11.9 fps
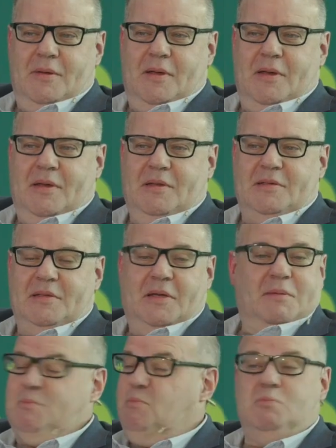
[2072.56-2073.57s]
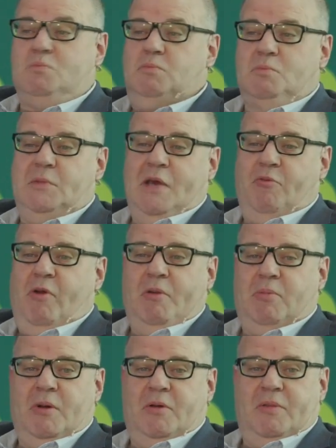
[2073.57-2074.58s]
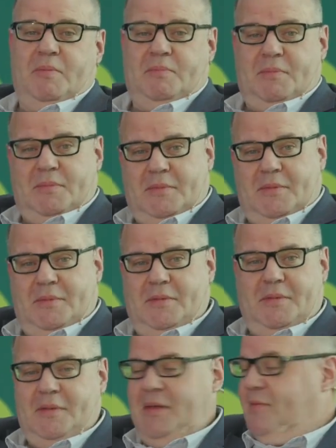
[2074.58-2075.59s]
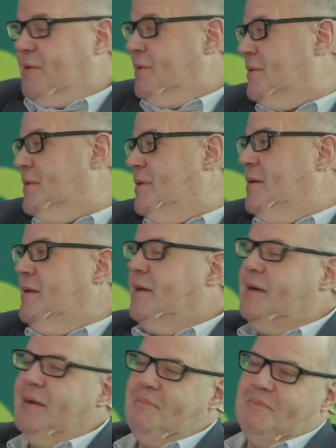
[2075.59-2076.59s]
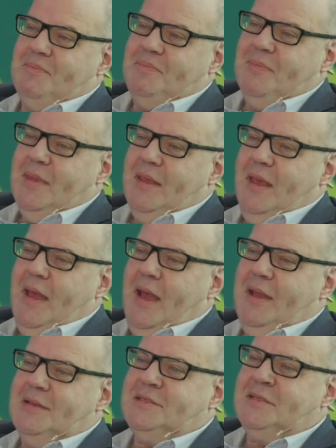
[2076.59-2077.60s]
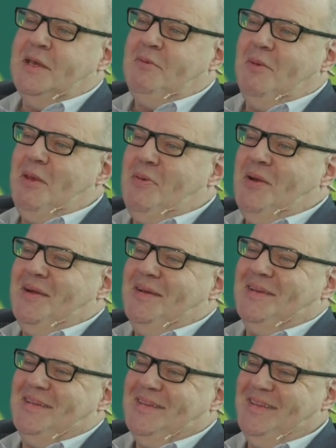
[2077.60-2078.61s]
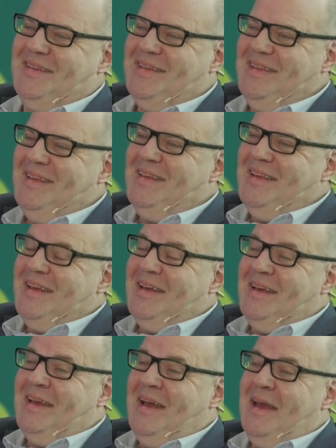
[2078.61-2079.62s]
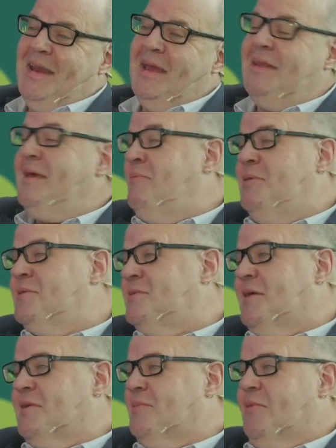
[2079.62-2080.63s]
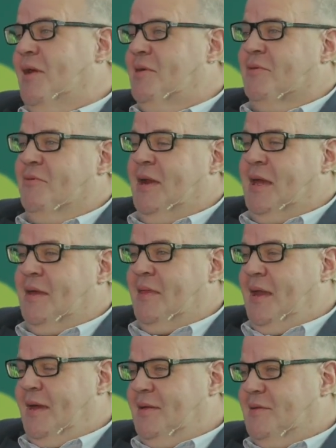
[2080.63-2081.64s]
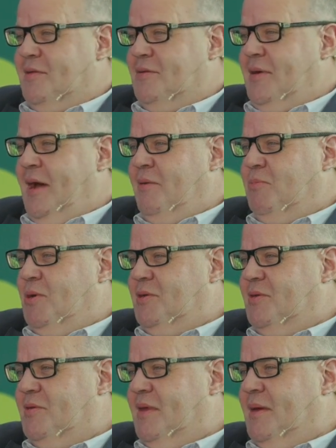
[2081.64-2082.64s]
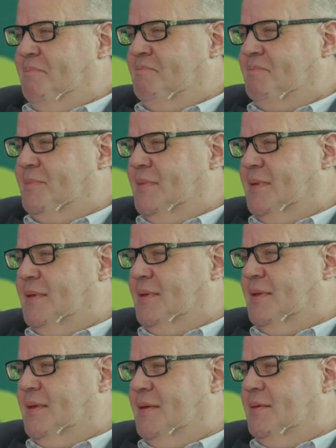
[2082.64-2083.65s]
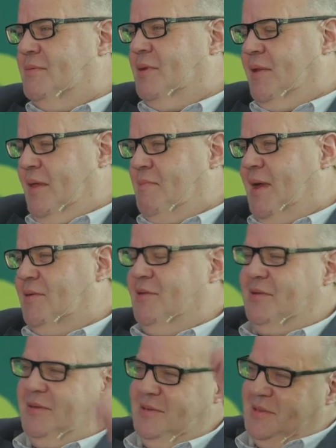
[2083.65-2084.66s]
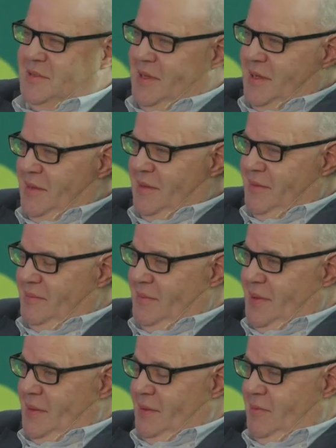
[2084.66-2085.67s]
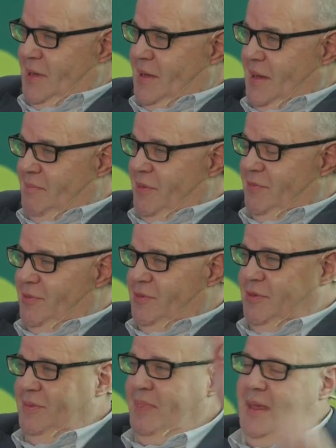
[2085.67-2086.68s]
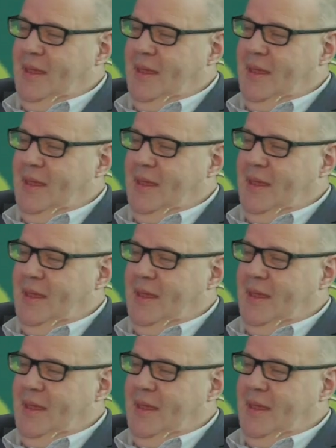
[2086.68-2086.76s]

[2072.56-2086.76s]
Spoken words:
And he said, never read one of them, never. And so we were, and it was desperation, really. And then I just thought, I'd watched one of their matches on Sky the weekend before,